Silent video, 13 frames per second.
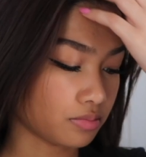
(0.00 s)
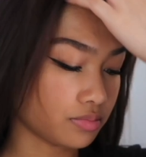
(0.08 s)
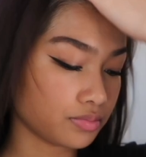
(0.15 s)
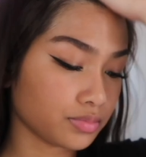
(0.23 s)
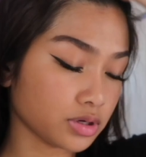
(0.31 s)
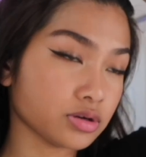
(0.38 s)

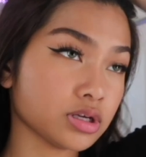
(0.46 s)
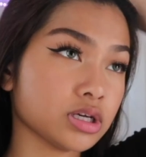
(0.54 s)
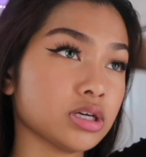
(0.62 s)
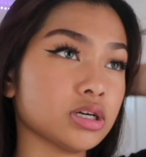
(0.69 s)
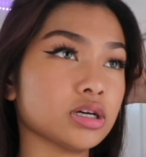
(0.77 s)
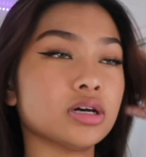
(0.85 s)

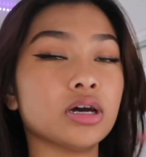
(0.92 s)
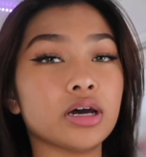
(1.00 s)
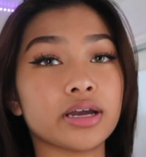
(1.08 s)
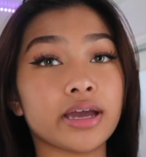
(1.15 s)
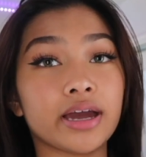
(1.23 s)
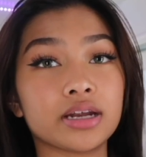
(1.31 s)
beauty
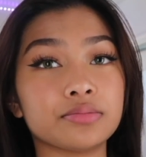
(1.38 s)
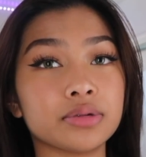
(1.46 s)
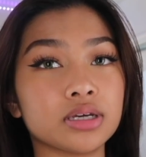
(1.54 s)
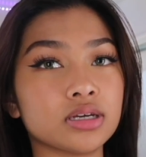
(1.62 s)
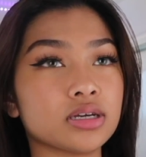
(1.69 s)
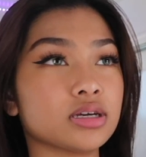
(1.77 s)

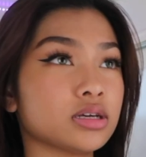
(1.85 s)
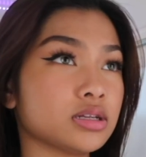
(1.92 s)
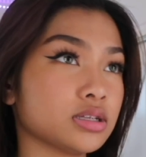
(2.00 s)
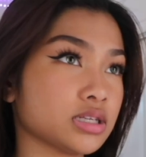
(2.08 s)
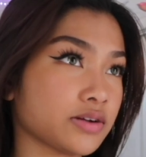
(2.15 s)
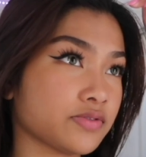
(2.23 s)
academy in
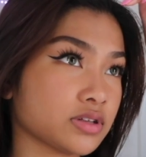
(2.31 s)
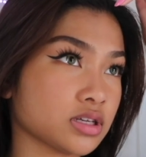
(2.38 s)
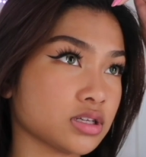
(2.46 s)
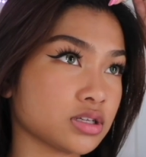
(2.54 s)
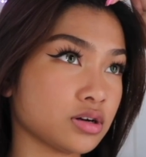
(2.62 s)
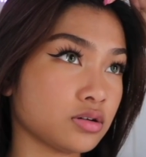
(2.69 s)
San
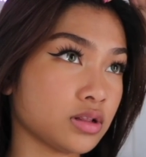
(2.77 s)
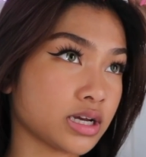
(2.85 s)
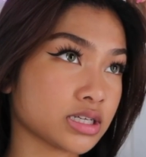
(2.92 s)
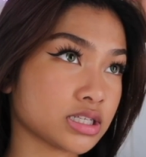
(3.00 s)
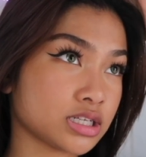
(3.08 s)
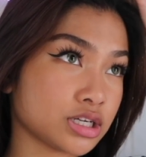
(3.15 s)
Francisco
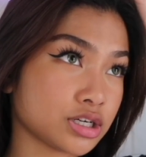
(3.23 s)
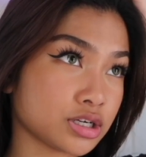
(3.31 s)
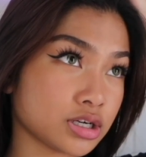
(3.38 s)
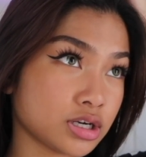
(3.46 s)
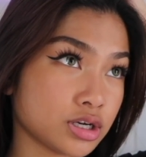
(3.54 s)
last year,